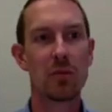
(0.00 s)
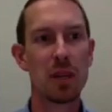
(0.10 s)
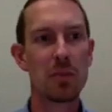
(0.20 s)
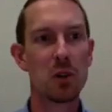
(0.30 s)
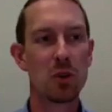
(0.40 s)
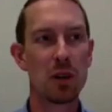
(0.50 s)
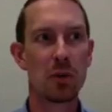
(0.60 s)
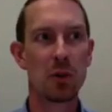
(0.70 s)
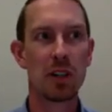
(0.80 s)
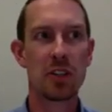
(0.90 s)
people who
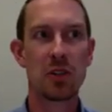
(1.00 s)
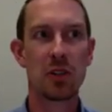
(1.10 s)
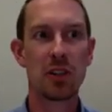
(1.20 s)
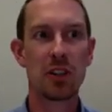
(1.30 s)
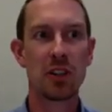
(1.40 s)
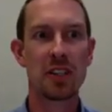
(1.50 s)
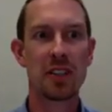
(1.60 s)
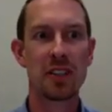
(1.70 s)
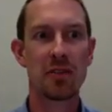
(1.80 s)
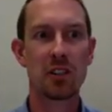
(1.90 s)
report a stronger
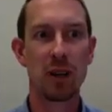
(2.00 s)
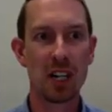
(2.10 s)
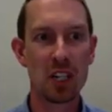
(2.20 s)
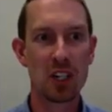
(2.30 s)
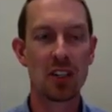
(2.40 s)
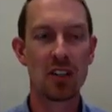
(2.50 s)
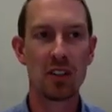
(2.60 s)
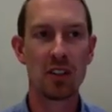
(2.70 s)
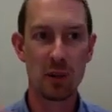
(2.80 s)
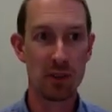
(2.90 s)
sense of direction
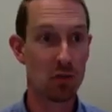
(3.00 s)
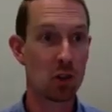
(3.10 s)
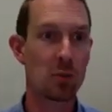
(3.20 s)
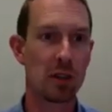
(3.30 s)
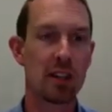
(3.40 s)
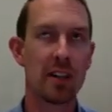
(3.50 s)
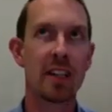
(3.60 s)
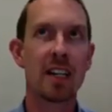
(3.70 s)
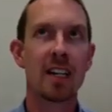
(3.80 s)
going forward,